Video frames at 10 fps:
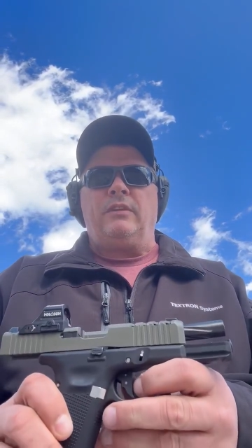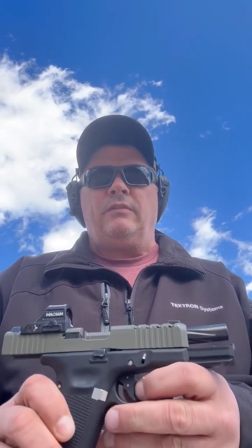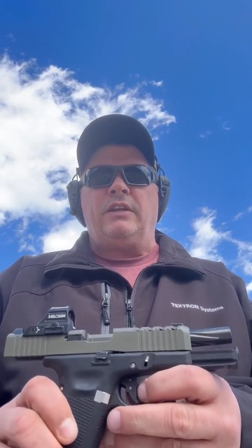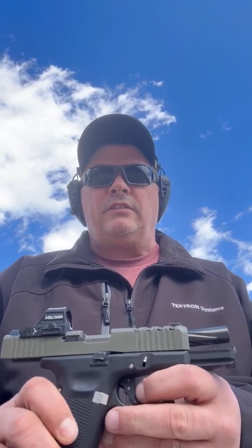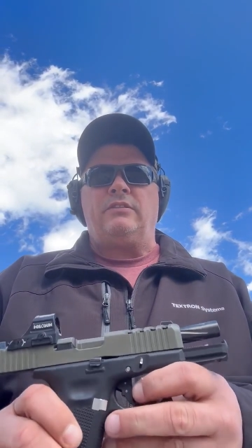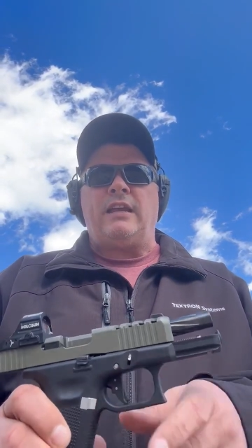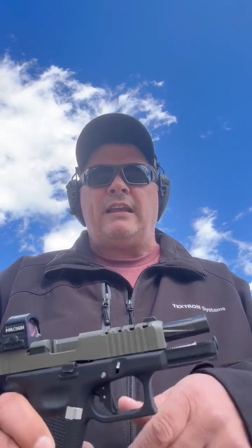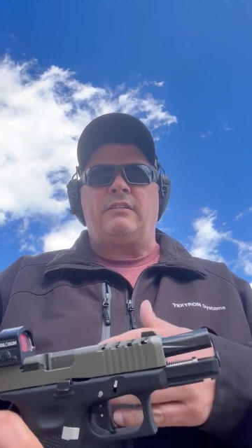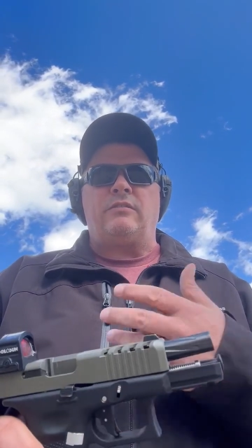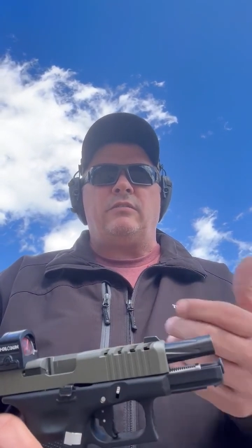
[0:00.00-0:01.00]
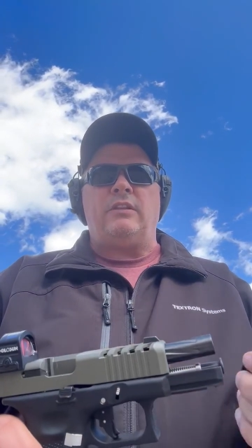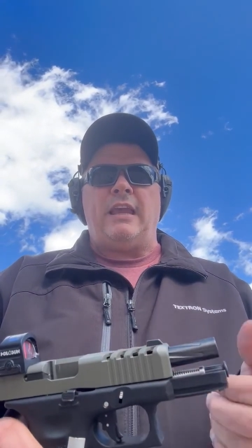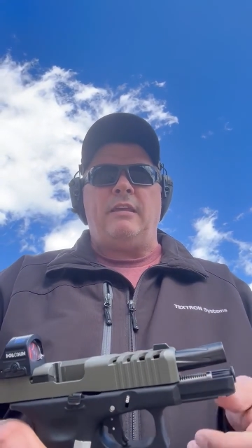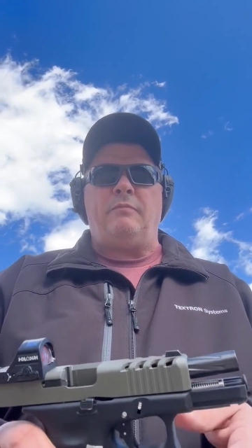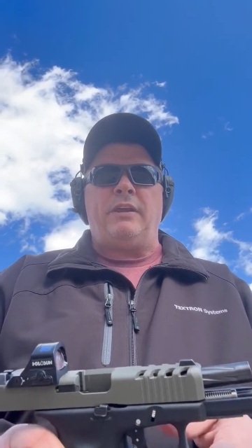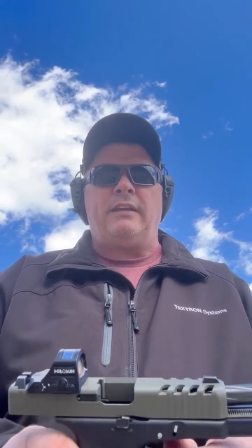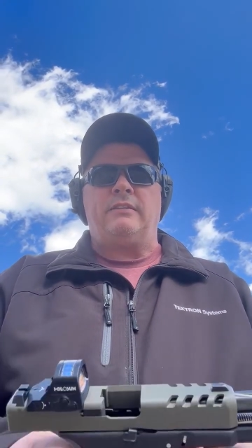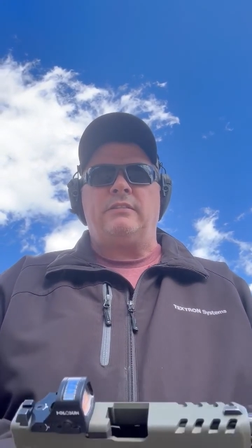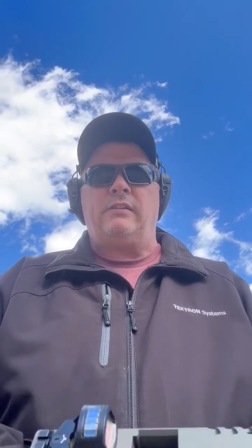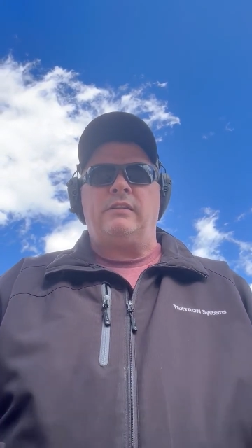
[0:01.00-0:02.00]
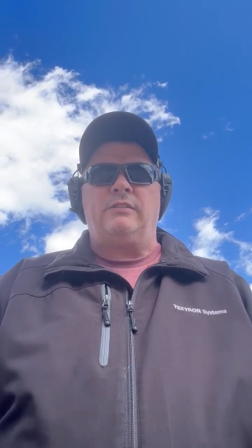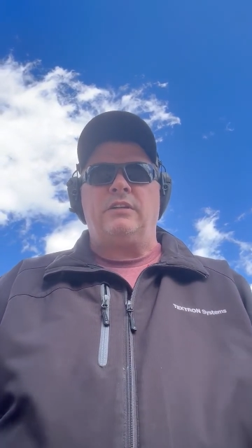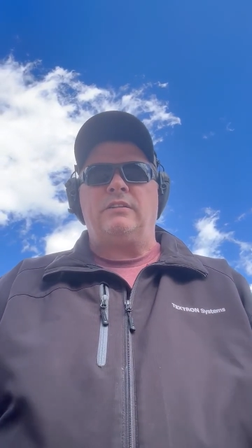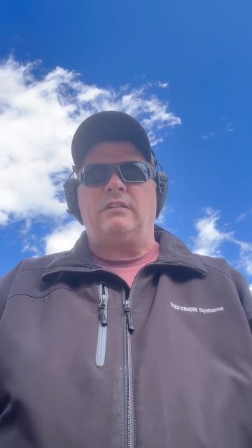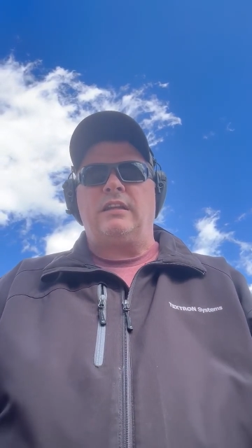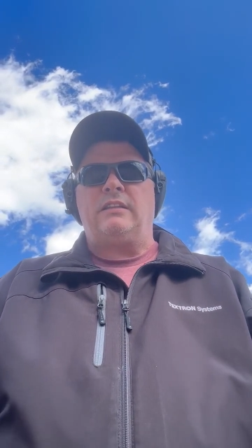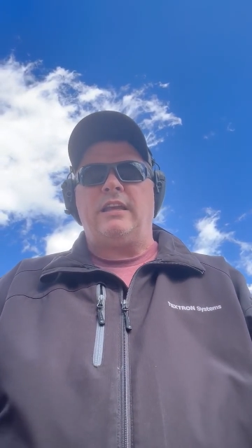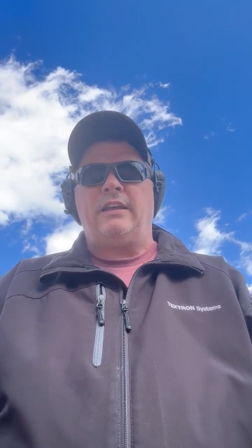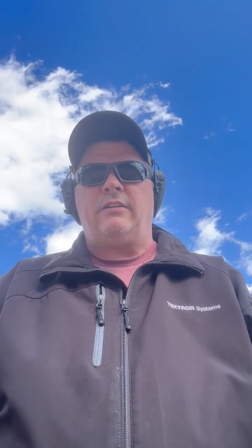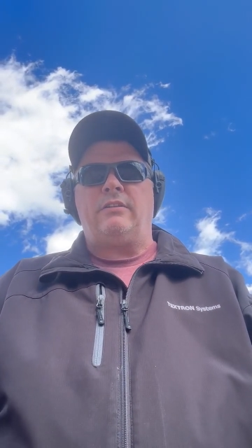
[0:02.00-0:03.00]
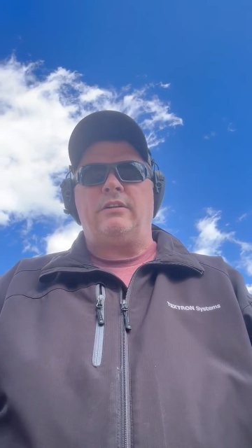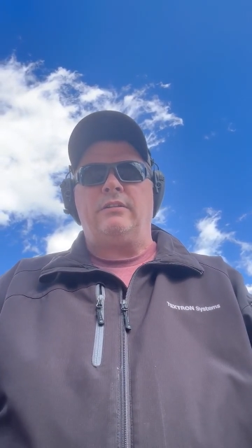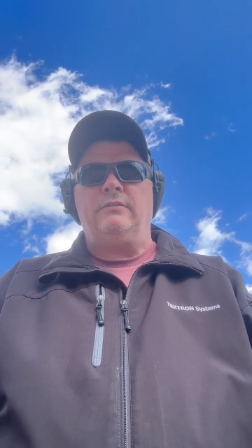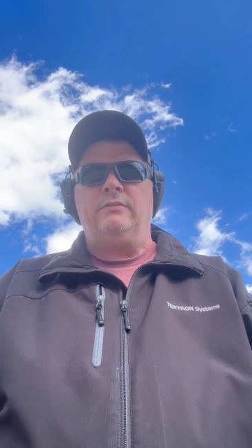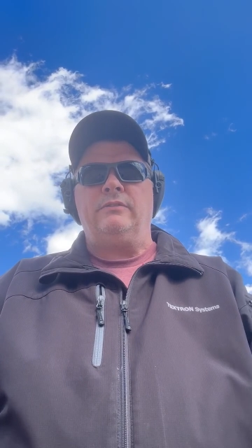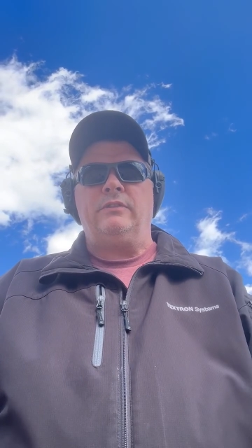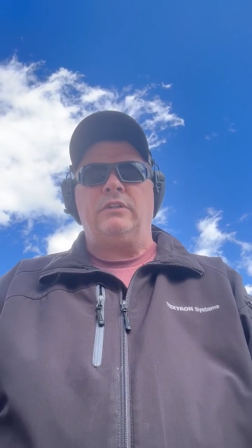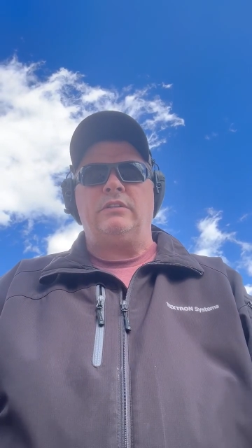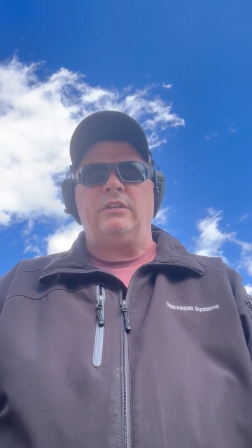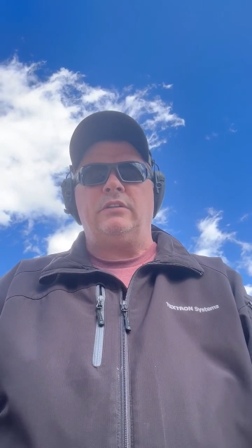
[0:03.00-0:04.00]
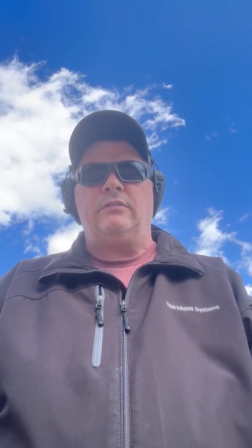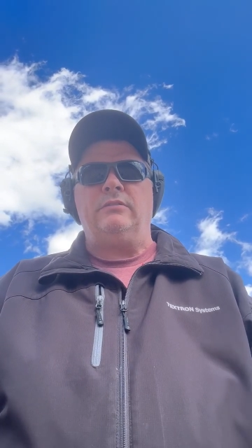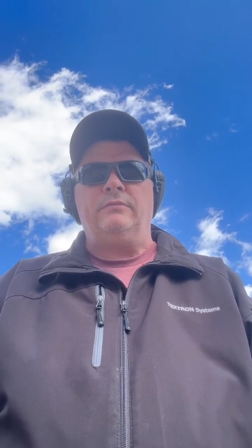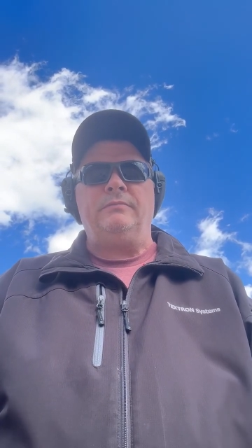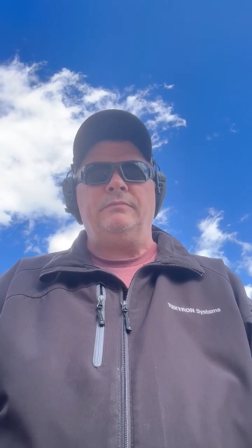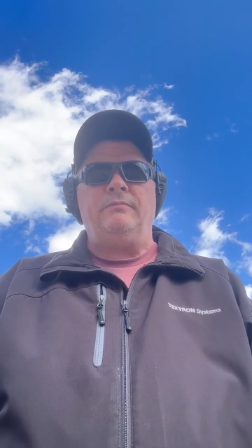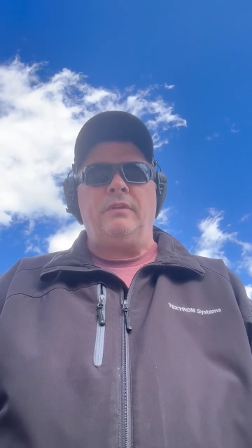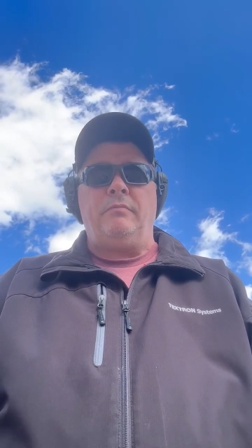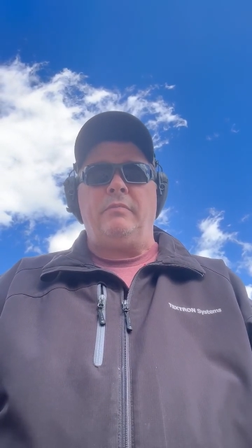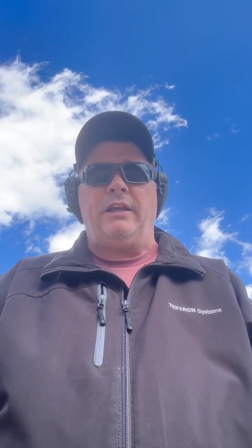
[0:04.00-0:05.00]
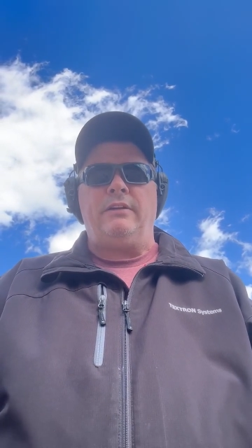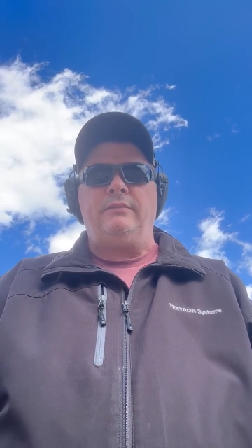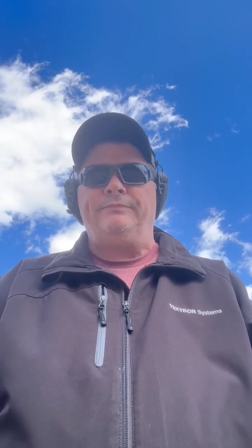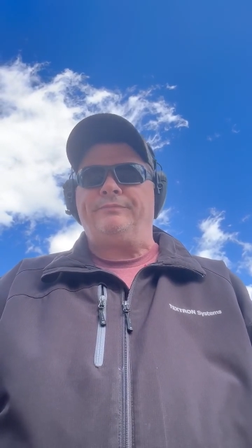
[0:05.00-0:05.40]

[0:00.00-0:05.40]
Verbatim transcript: the Vickers Tactical, the Apex, uh, triggers like that are, are still better.